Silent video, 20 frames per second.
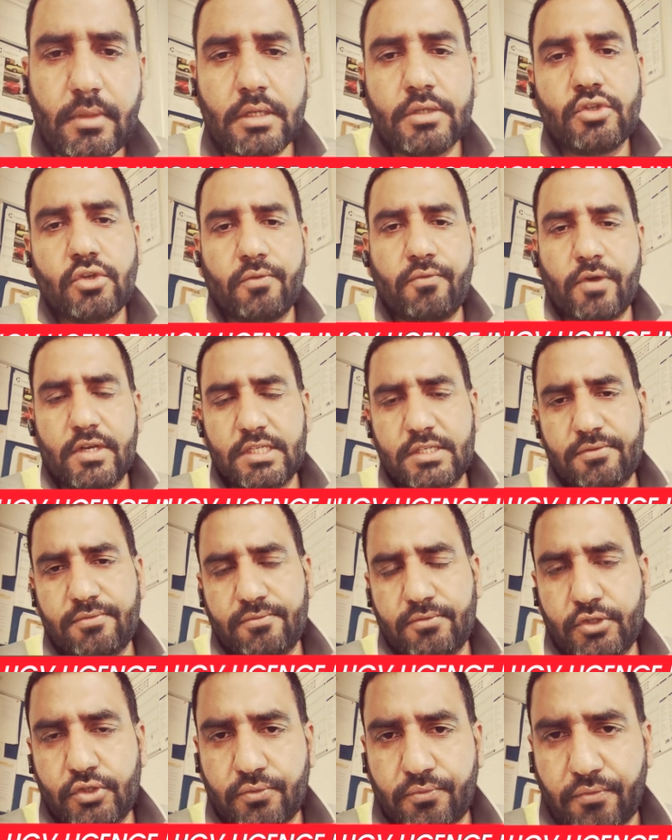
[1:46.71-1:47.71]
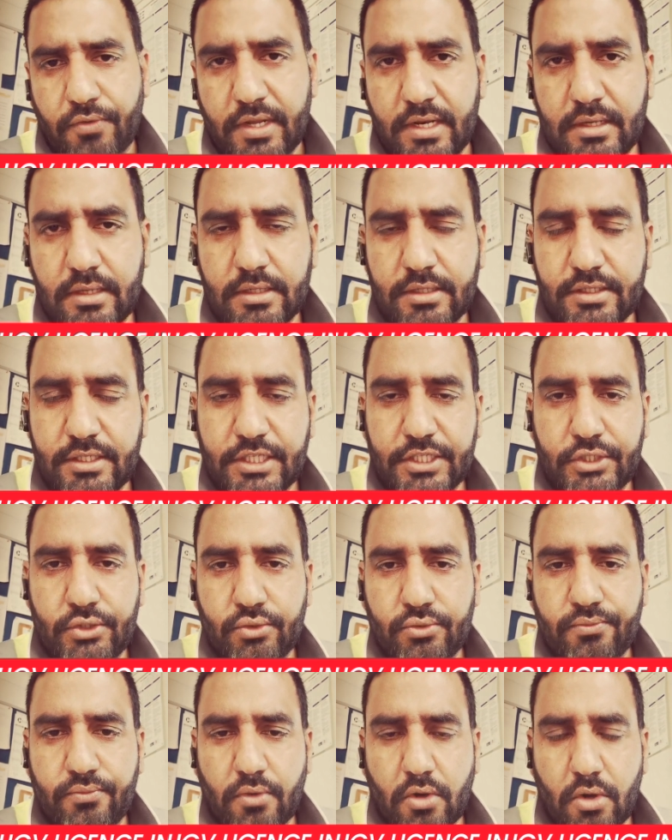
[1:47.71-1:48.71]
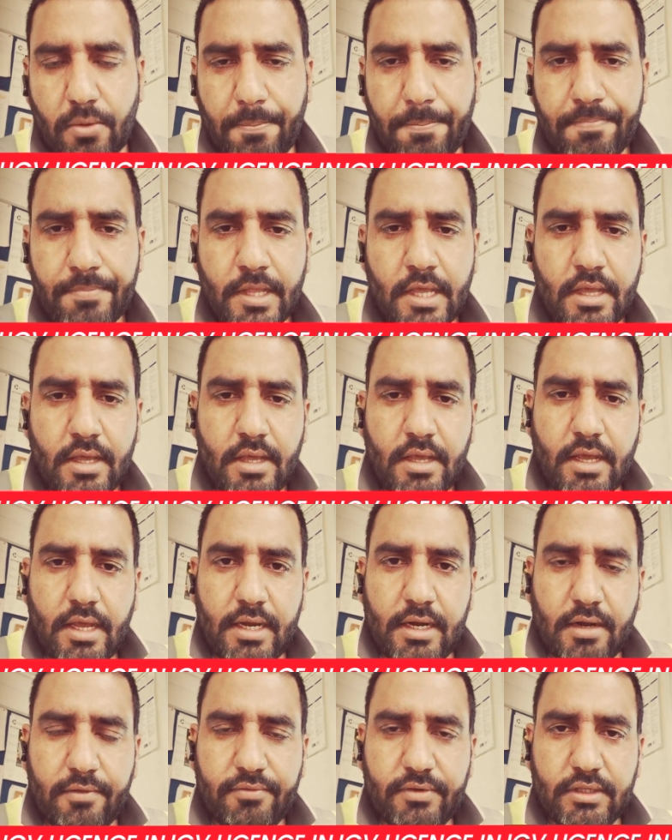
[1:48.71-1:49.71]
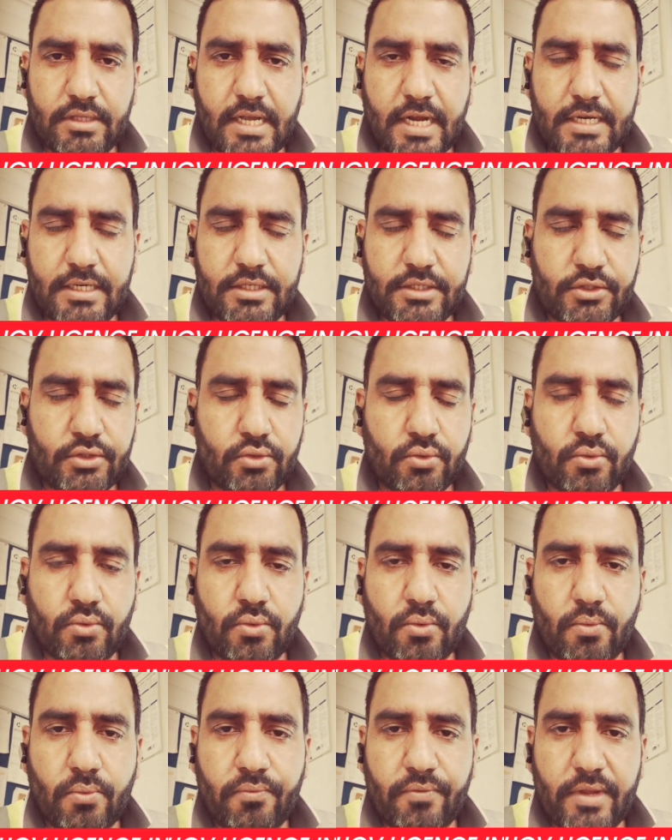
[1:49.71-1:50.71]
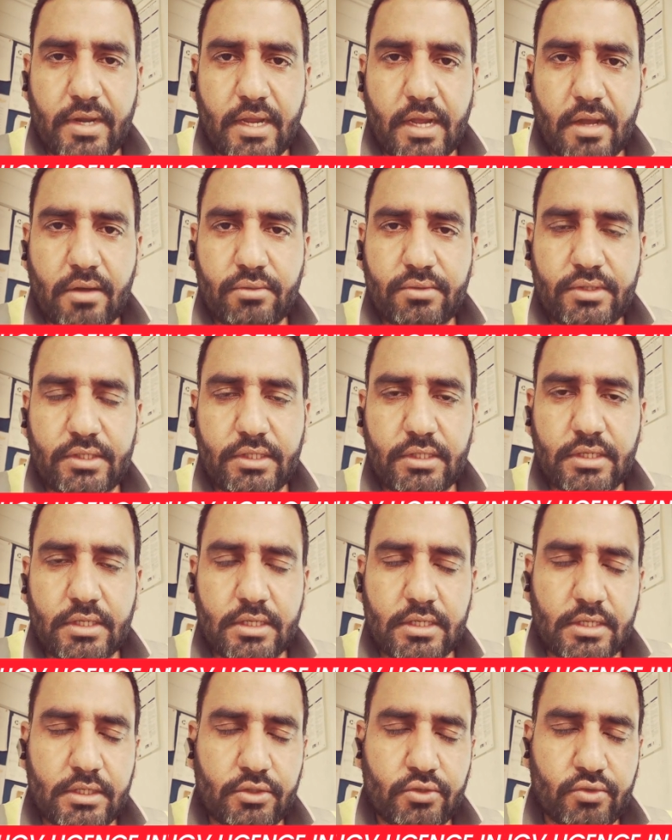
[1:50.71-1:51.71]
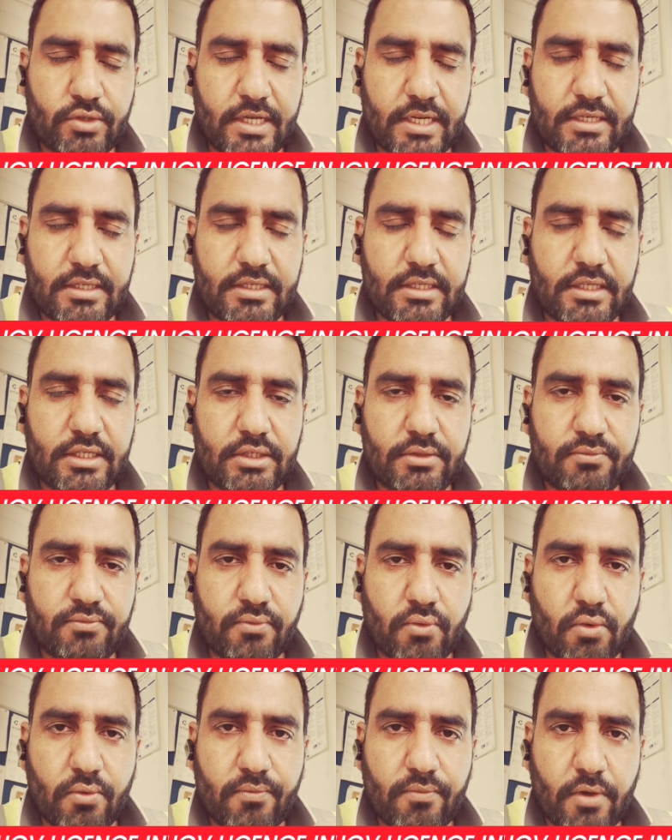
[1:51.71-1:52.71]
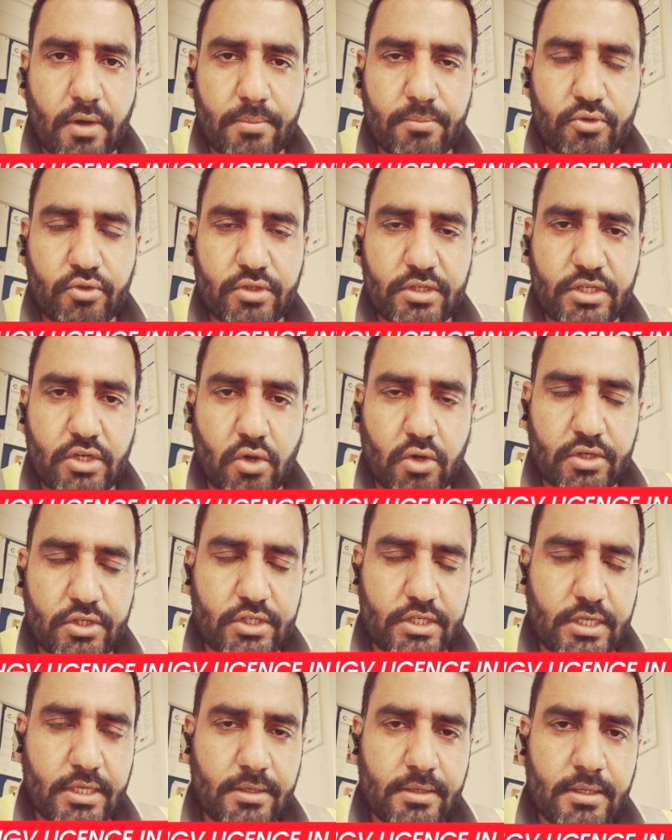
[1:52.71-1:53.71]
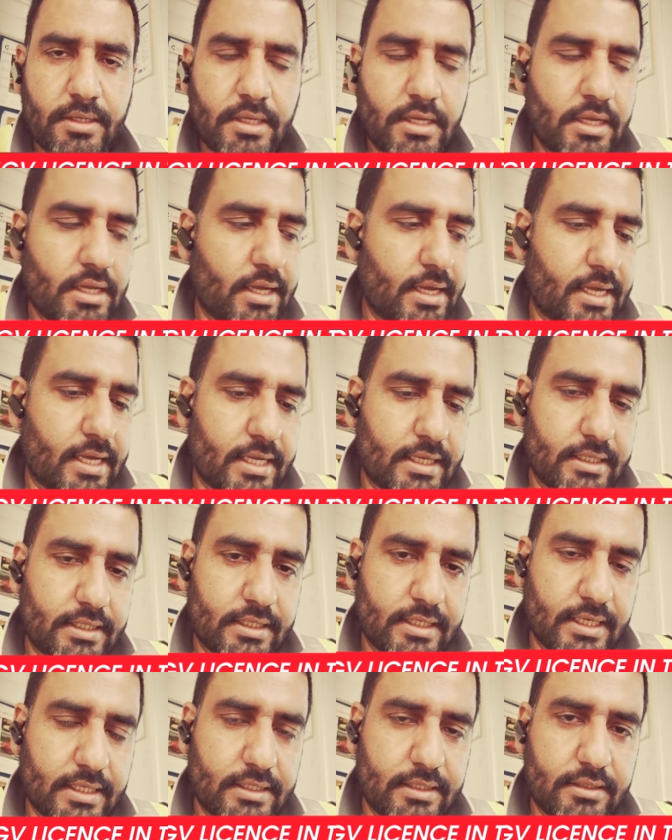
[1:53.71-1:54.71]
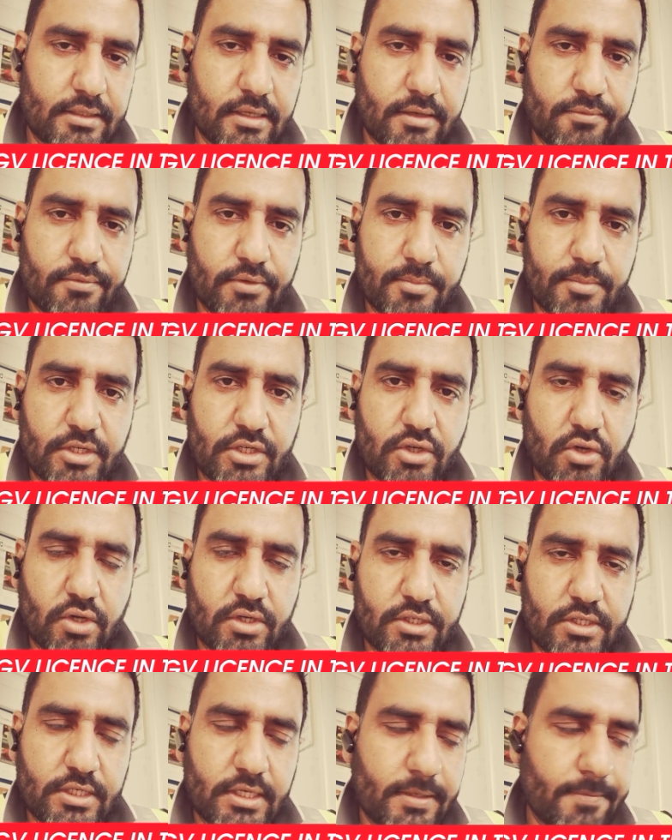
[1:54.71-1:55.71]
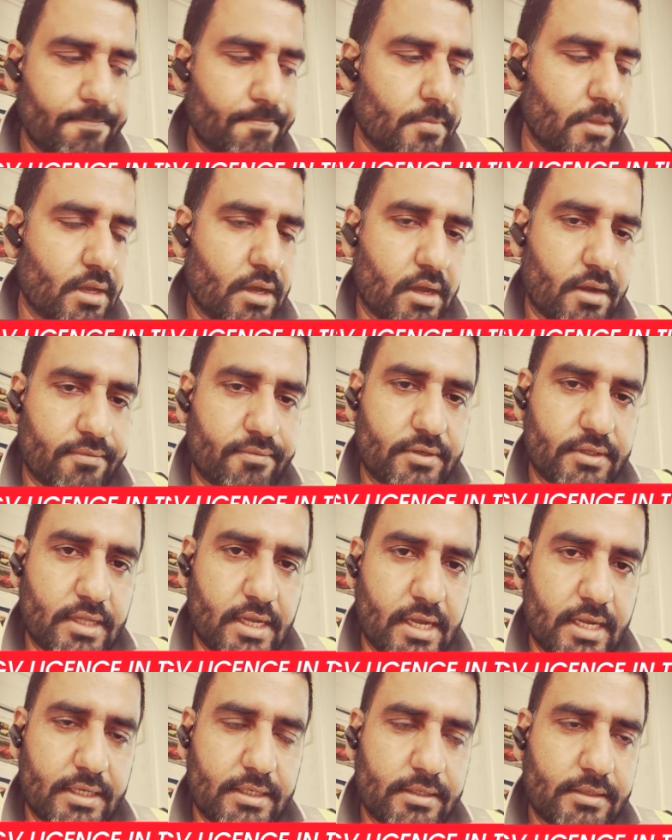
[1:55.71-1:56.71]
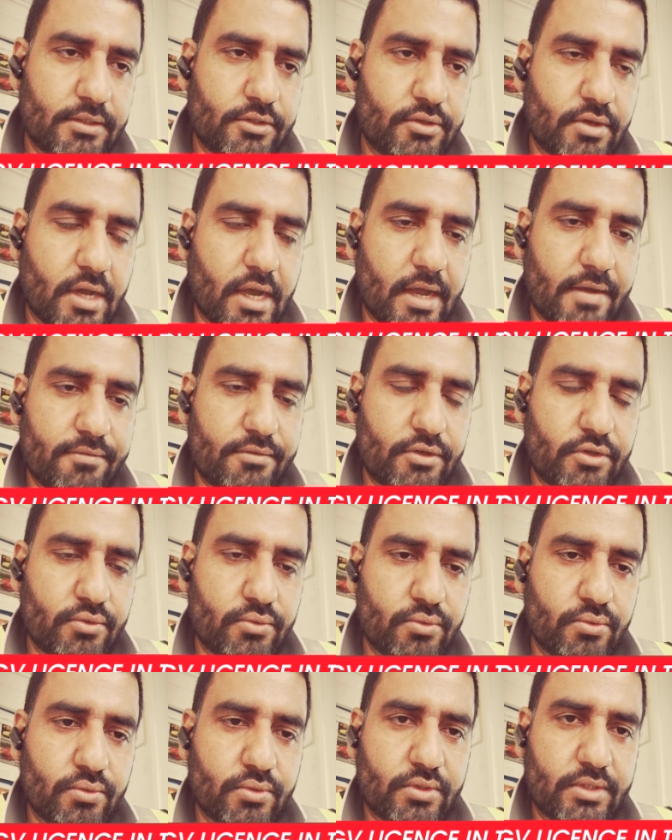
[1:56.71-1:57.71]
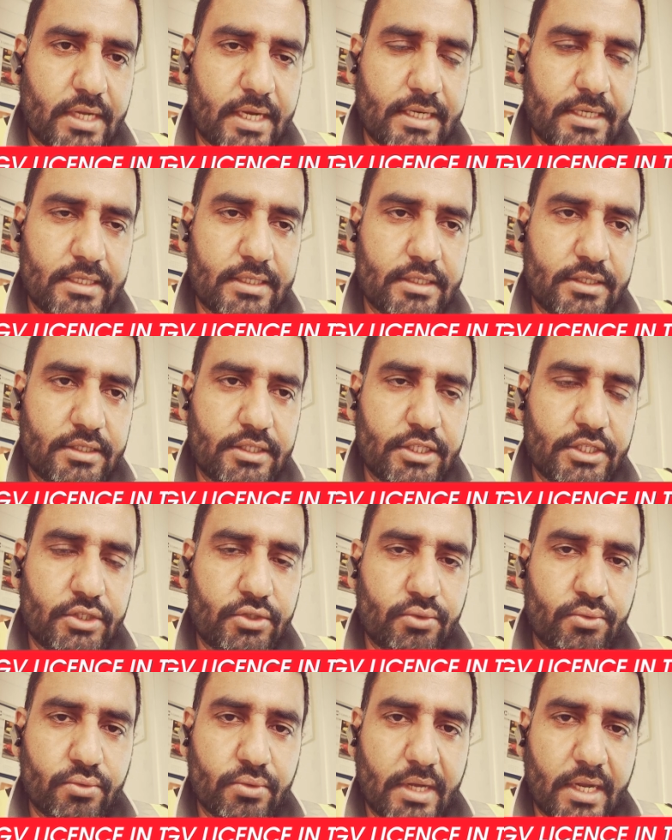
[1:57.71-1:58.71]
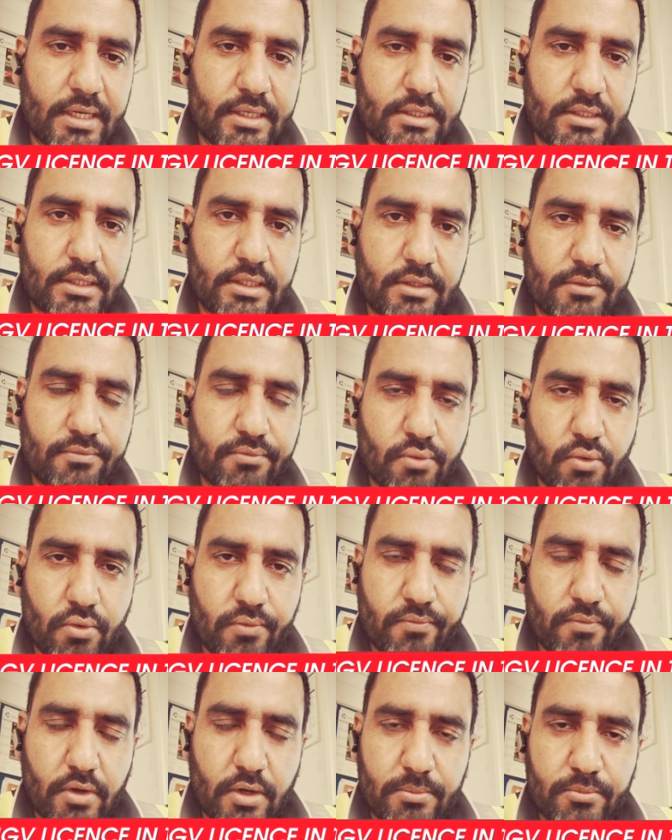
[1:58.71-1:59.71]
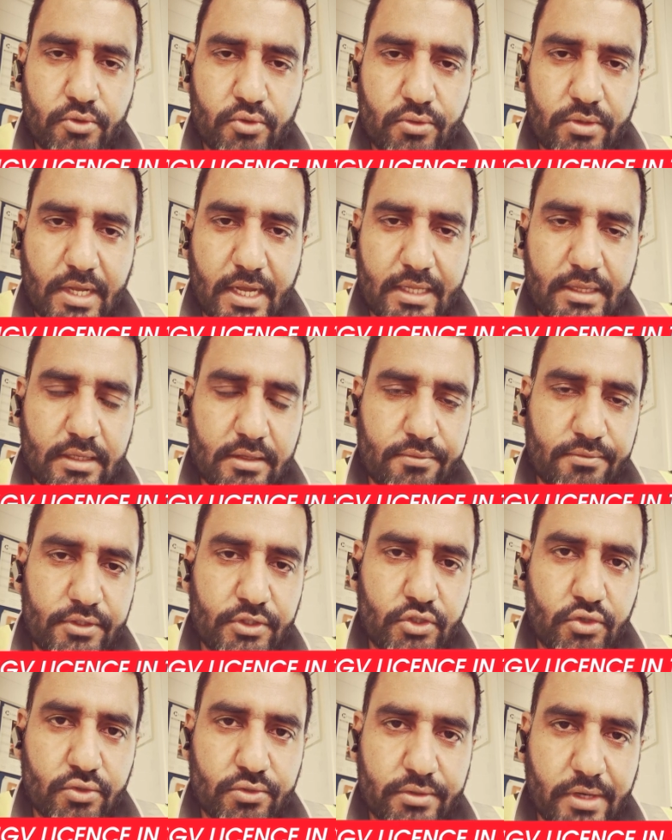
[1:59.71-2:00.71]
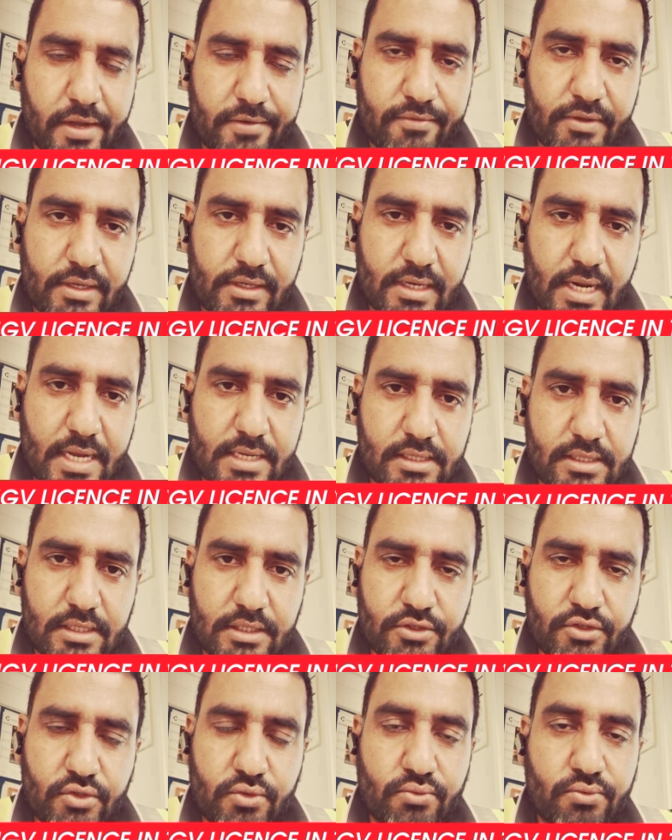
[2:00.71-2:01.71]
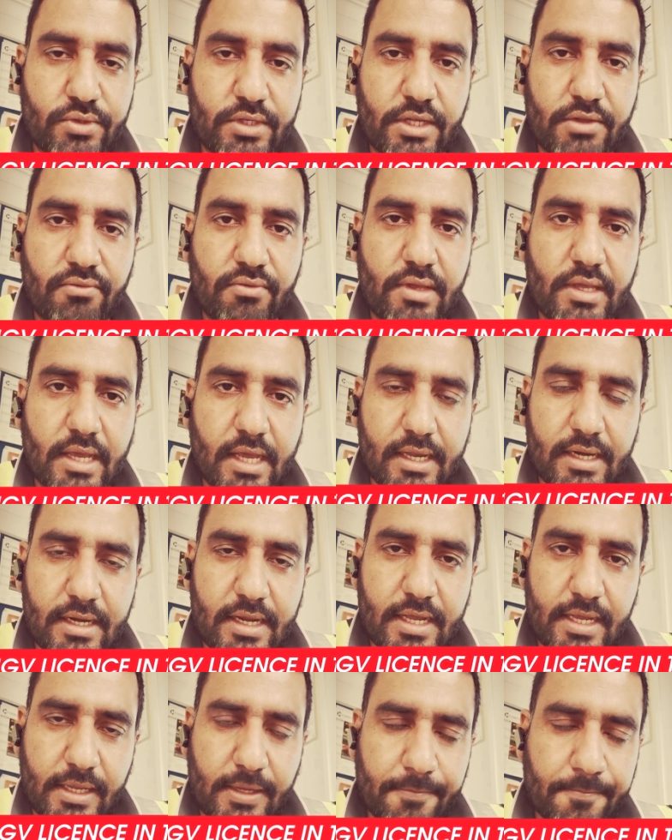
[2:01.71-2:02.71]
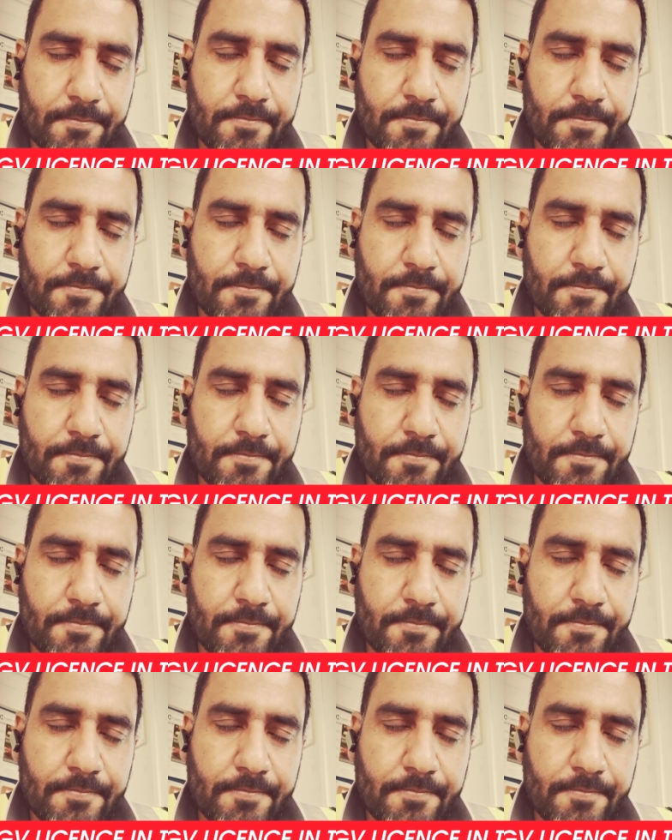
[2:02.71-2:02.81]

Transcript: So first you fill D2 form, and after that you fill out you take D4 form to the doctor and get it done from the doctor. After that you have to send D2 and D4 form together with your driving license to DVLA,